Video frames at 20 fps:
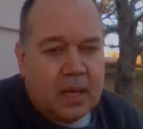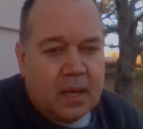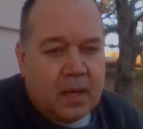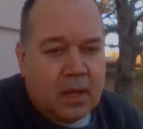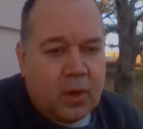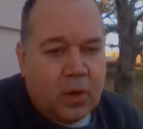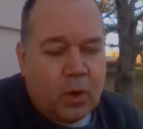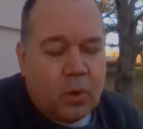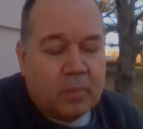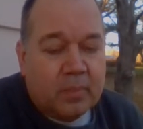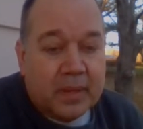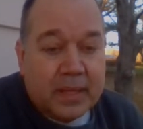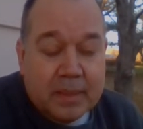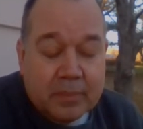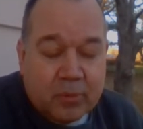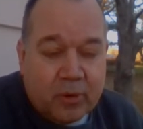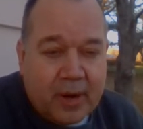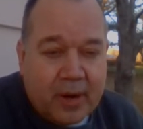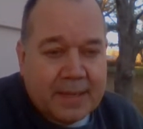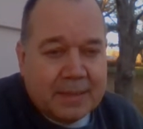La
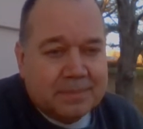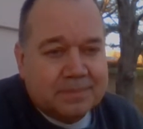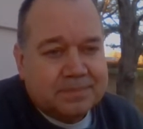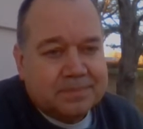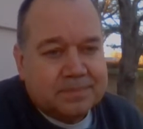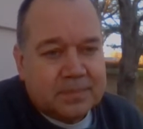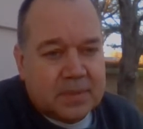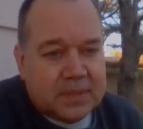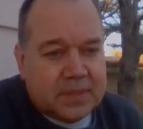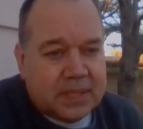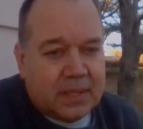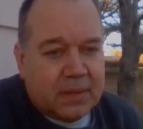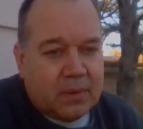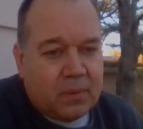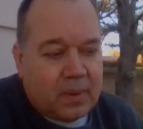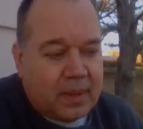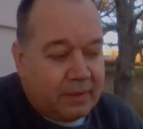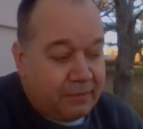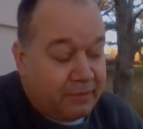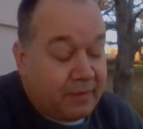Libre.
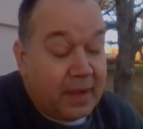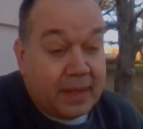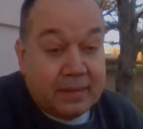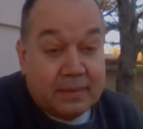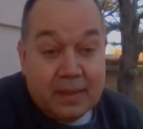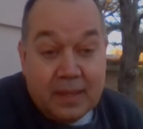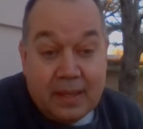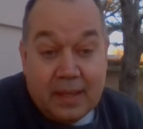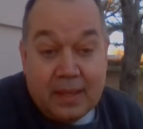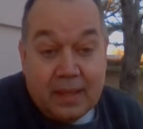So uh, if I